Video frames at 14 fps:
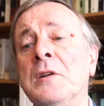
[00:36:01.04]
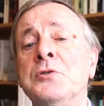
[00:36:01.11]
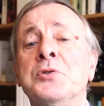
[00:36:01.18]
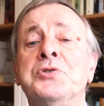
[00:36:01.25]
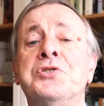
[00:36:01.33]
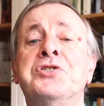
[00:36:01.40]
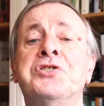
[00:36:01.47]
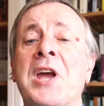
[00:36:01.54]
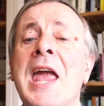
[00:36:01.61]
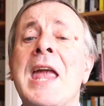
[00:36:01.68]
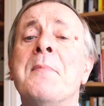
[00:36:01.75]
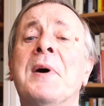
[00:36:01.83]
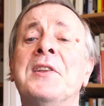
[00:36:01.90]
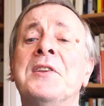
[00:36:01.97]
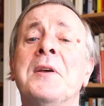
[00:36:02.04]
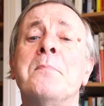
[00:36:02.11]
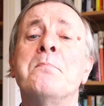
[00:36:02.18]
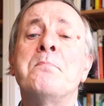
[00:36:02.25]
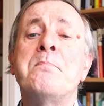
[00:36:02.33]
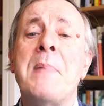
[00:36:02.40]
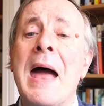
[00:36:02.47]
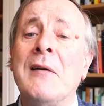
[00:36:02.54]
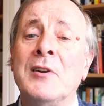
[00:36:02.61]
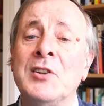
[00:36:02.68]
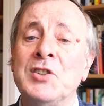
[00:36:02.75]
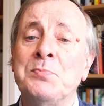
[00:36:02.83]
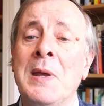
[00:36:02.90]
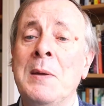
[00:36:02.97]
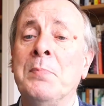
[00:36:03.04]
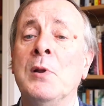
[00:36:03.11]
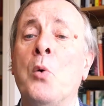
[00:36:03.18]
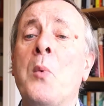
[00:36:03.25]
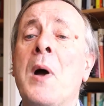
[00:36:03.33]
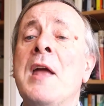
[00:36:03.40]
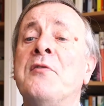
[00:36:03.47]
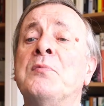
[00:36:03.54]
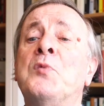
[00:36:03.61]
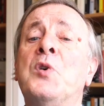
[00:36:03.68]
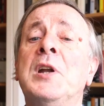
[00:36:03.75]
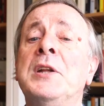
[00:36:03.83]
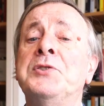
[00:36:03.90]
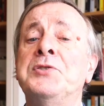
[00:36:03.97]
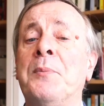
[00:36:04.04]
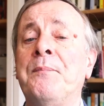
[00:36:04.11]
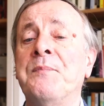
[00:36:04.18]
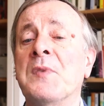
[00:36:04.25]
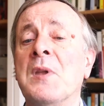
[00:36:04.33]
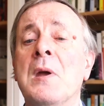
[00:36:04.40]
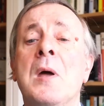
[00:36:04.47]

to shame and embarrass people away from religion,